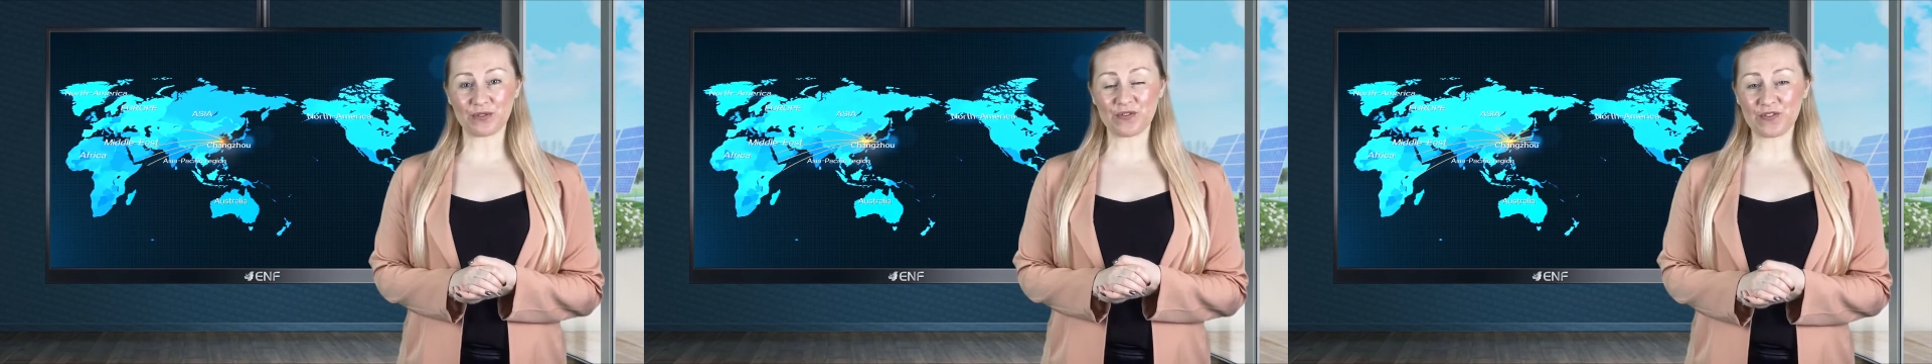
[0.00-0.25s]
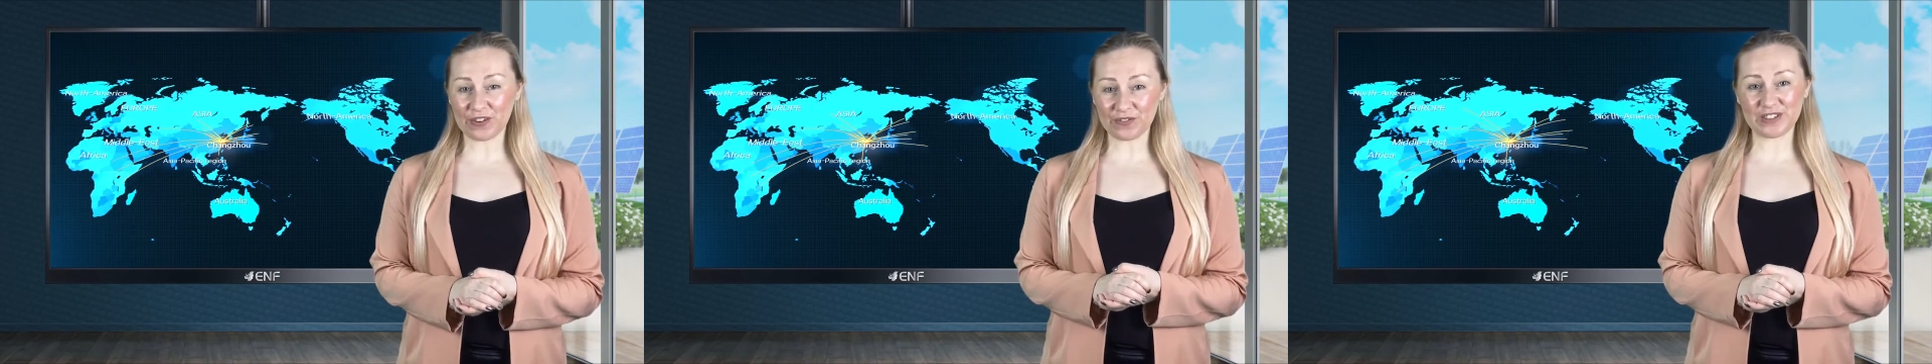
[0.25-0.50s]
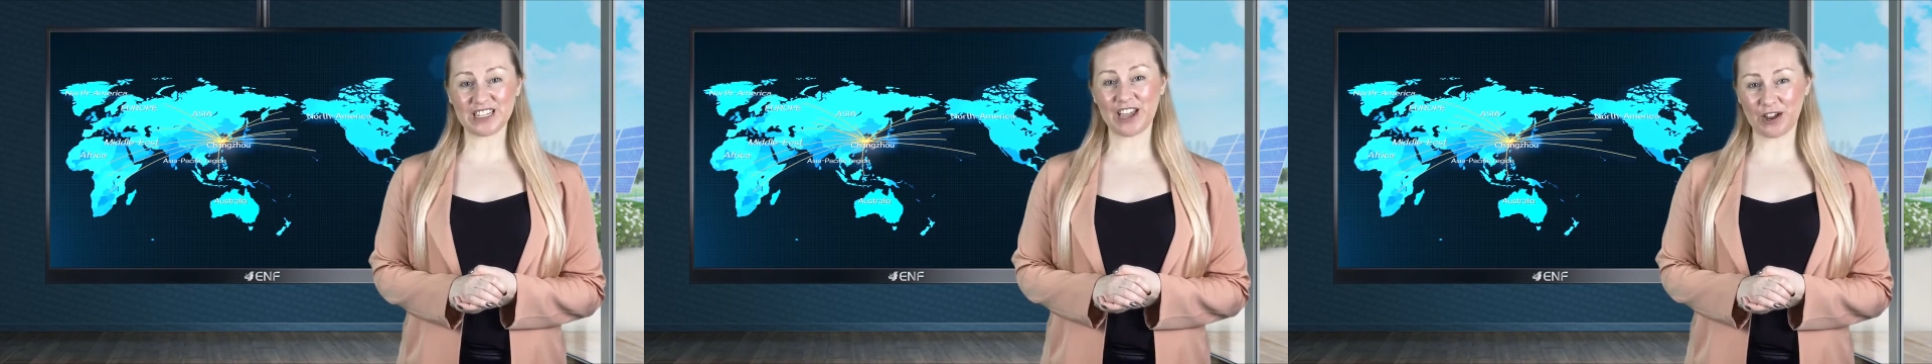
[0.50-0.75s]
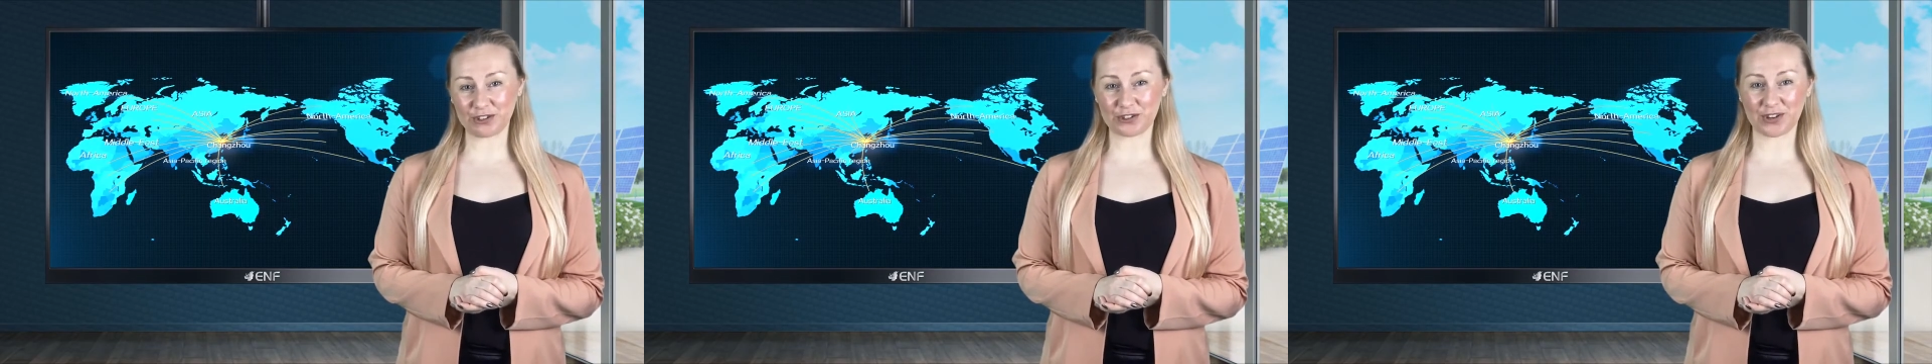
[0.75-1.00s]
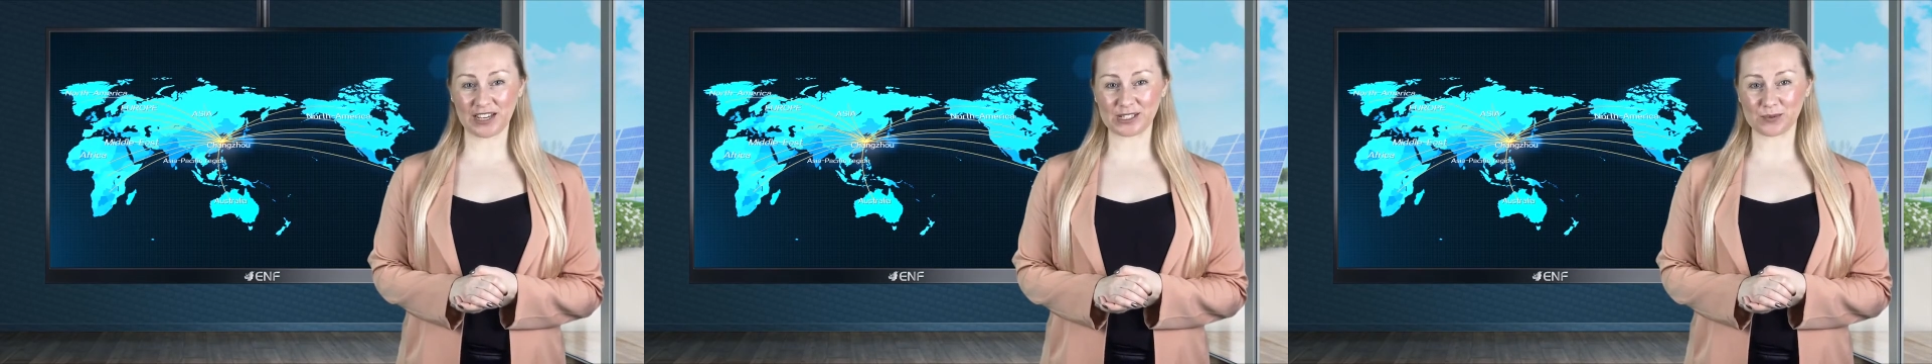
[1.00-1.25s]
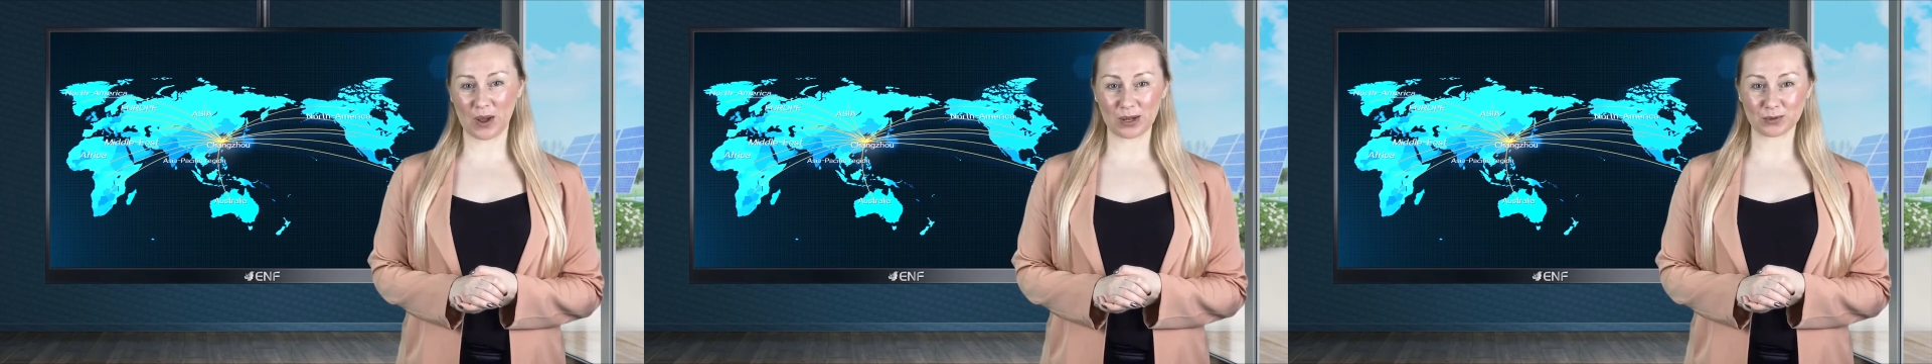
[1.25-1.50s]
50
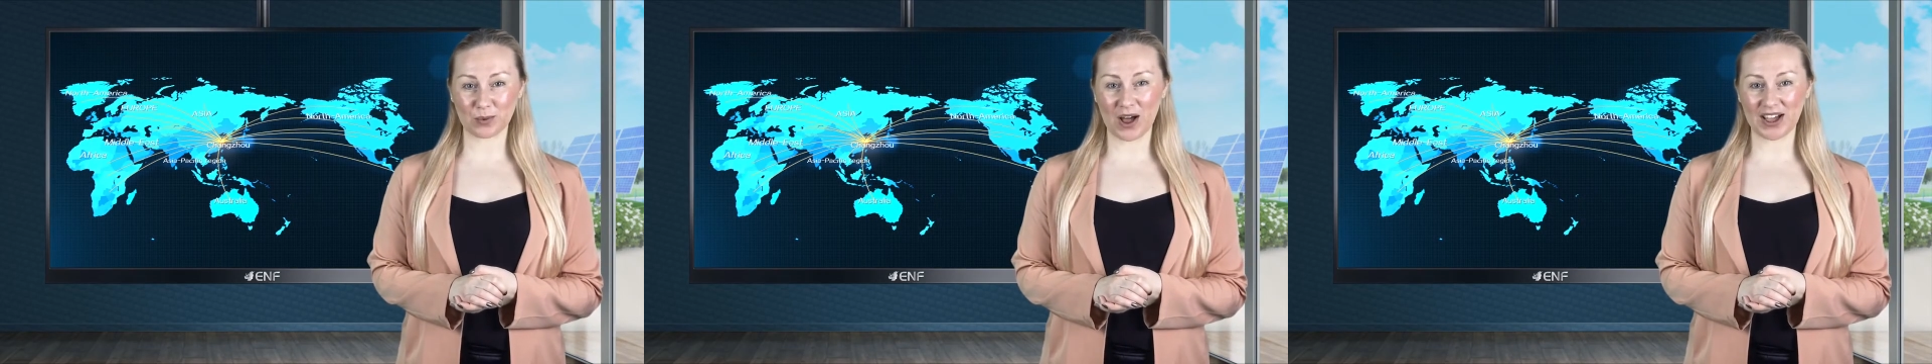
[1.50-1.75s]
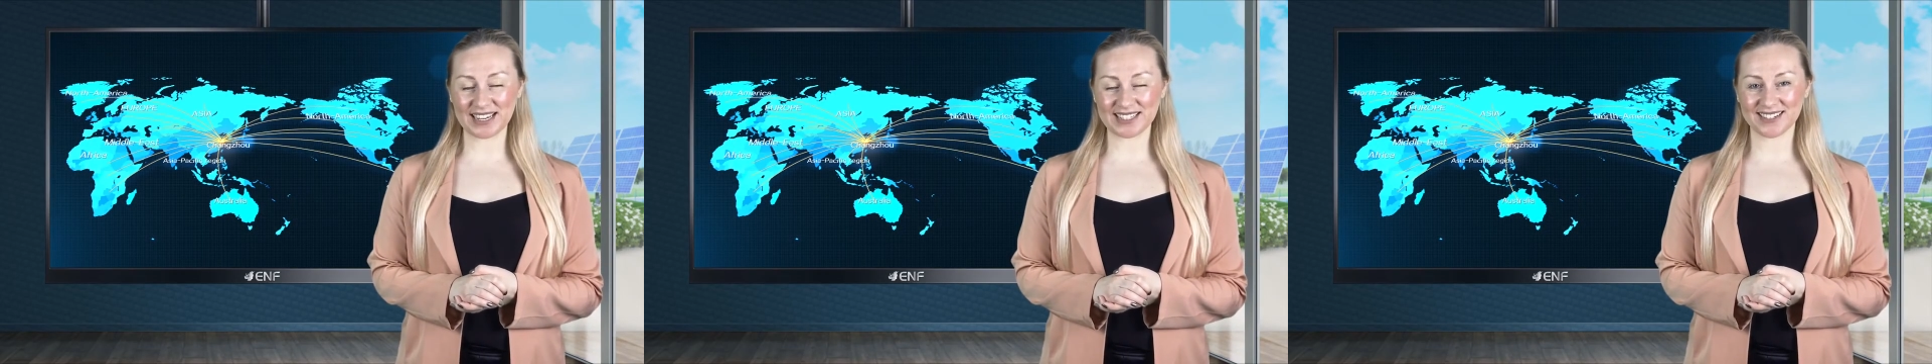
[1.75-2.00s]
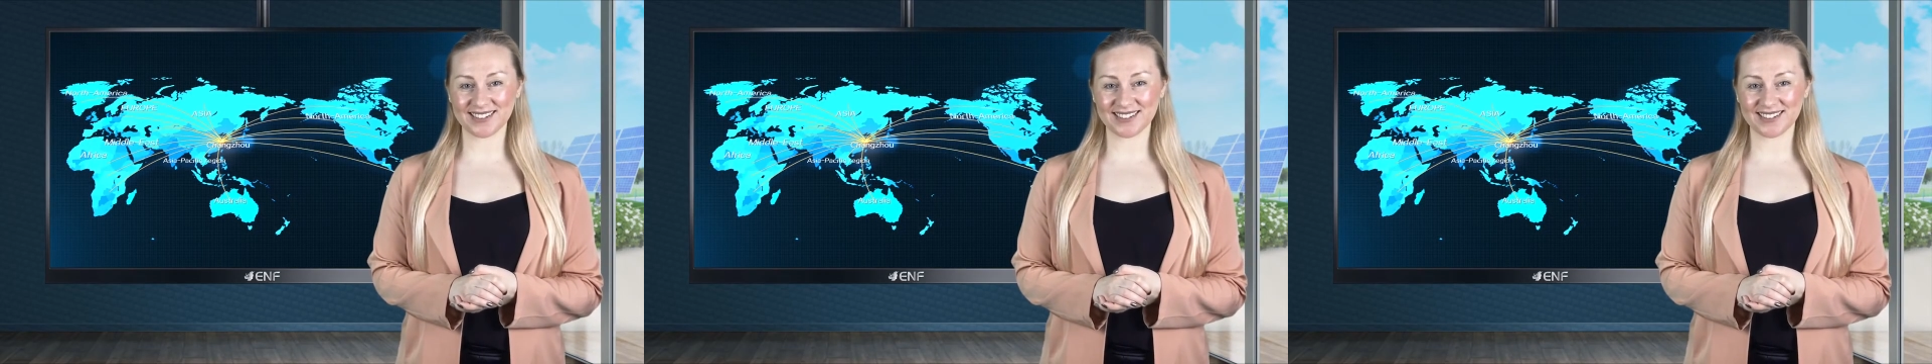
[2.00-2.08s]
countries worldwide.